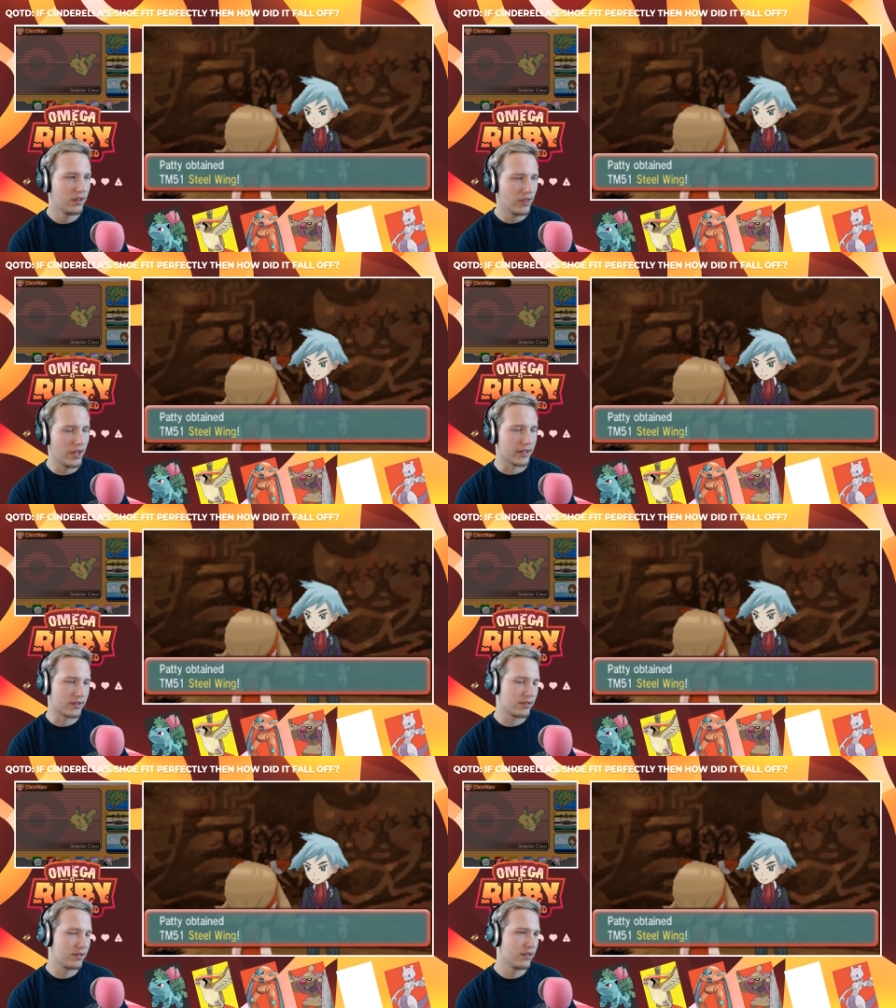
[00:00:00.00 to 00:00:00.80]

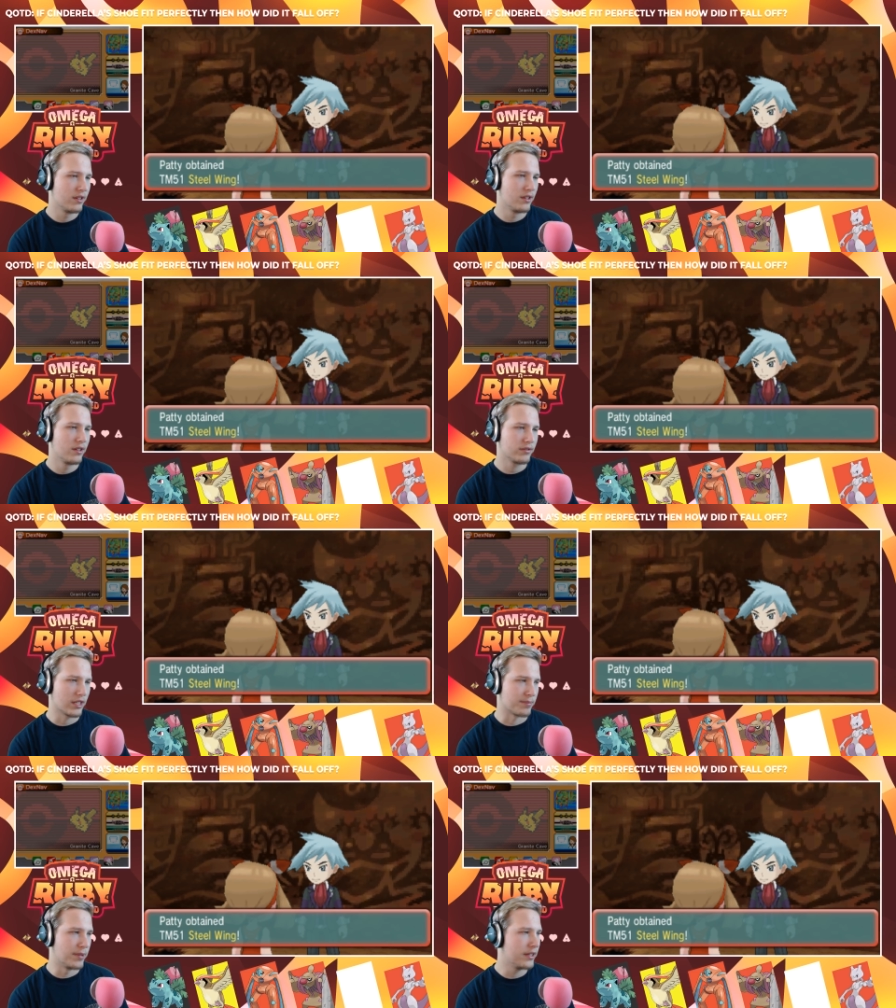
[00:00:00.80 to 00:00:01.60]
Thanks.
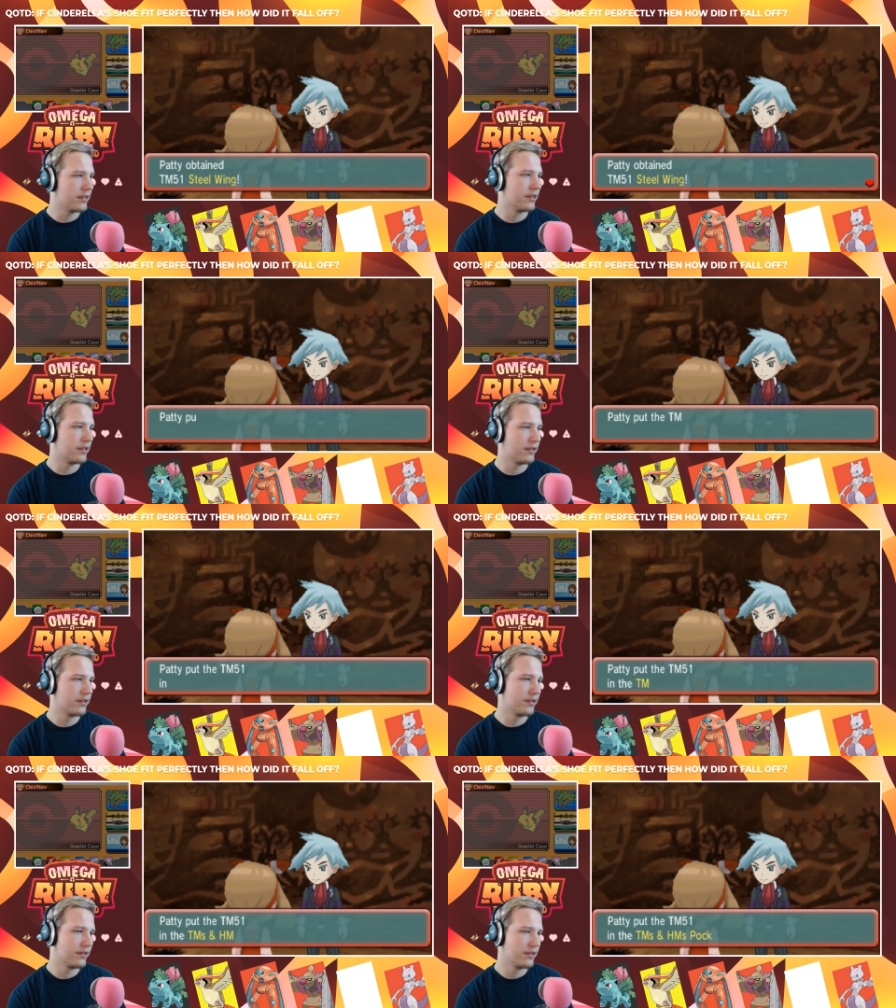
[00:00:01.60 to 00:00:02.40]
Thanks, mate.
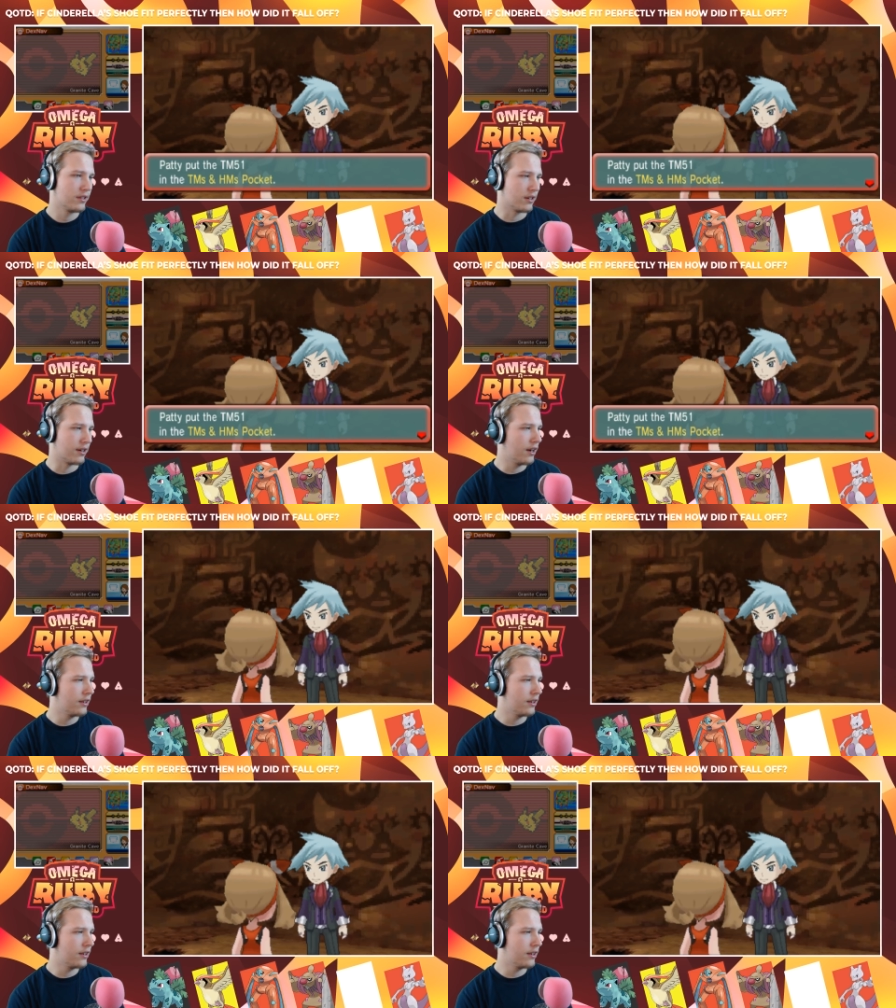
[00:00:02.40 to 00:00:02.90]
Alright.